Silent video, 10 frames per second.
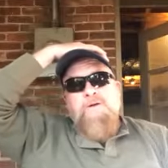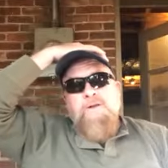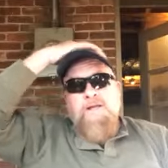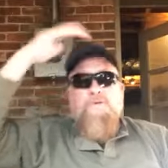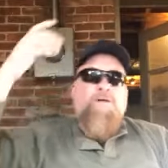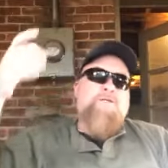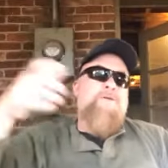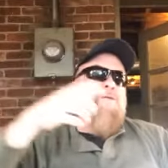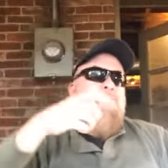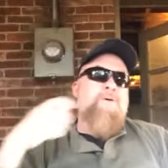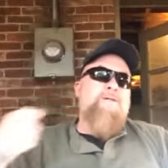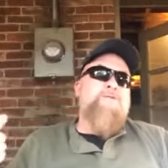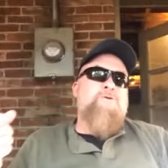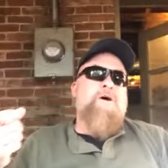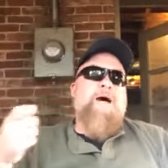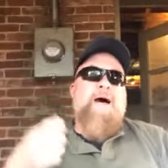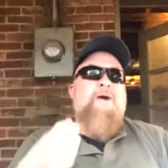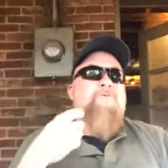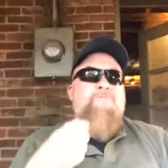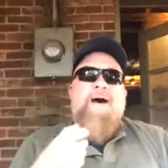literally took the pistol
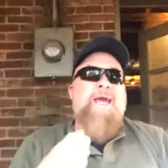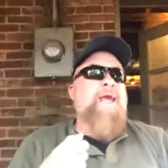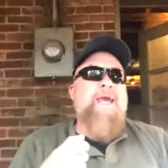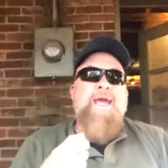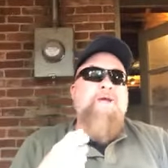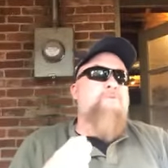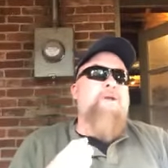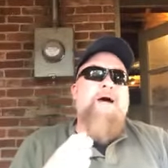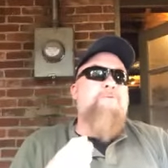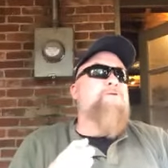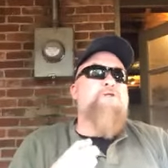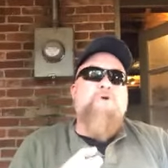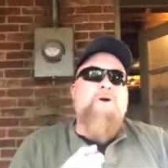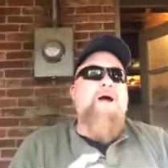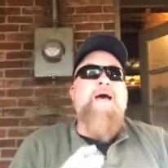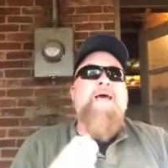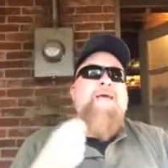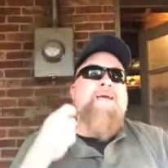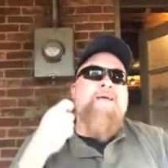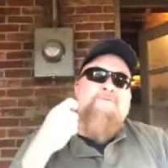out of my hand when I was
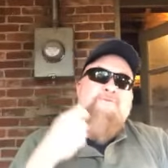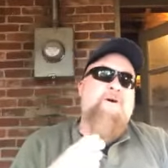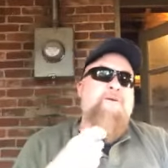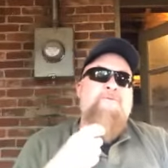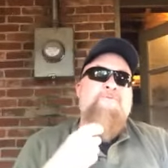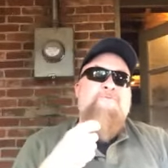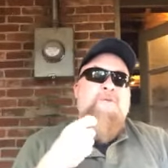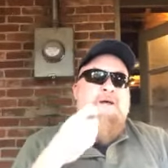crying in front of